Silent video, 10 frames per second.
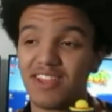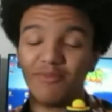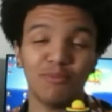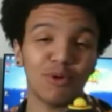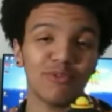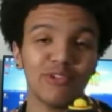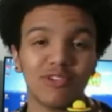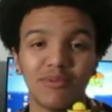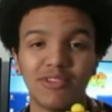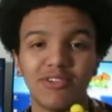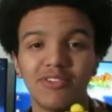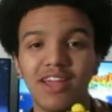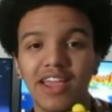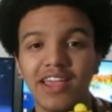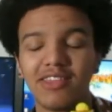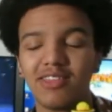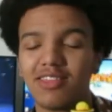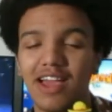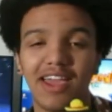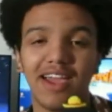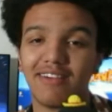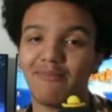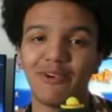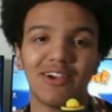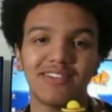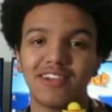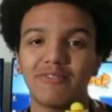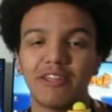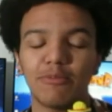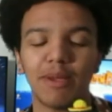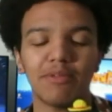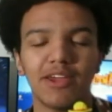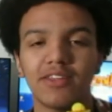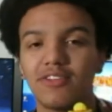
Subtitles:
more reviews coming soon, I guess. I got more content coming down the pipeline.